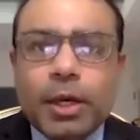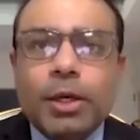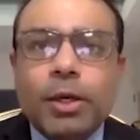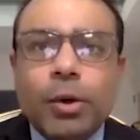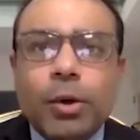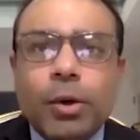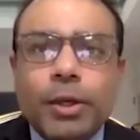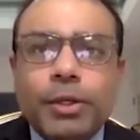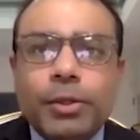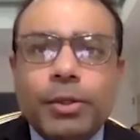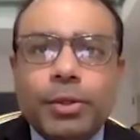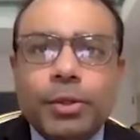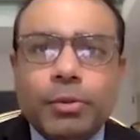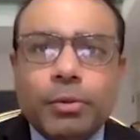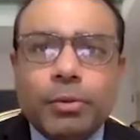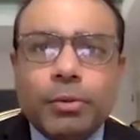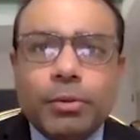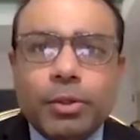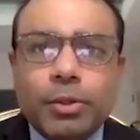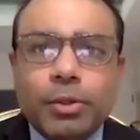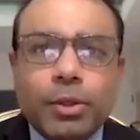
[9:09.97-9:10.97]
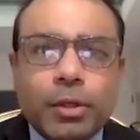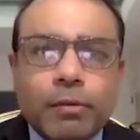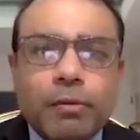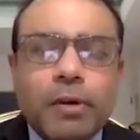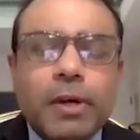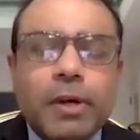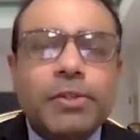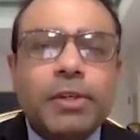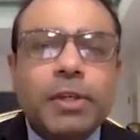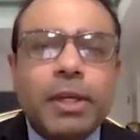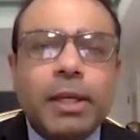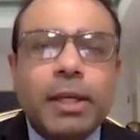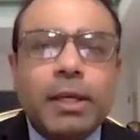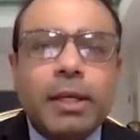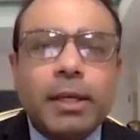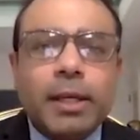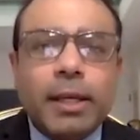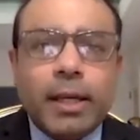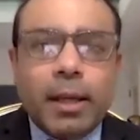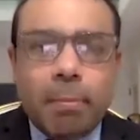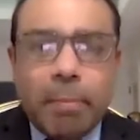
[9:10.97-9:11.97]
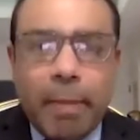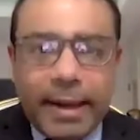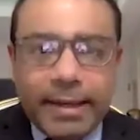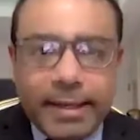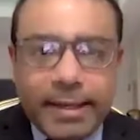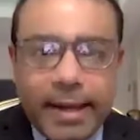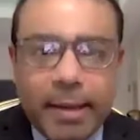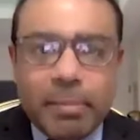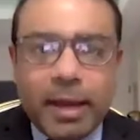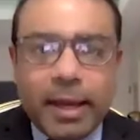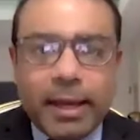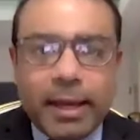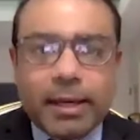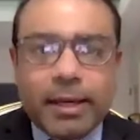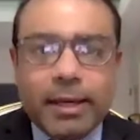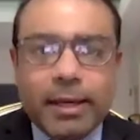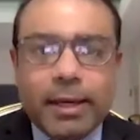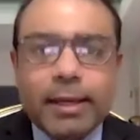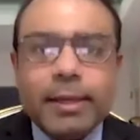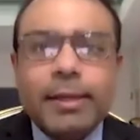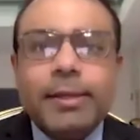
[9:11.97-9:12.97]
going to university in a pandemic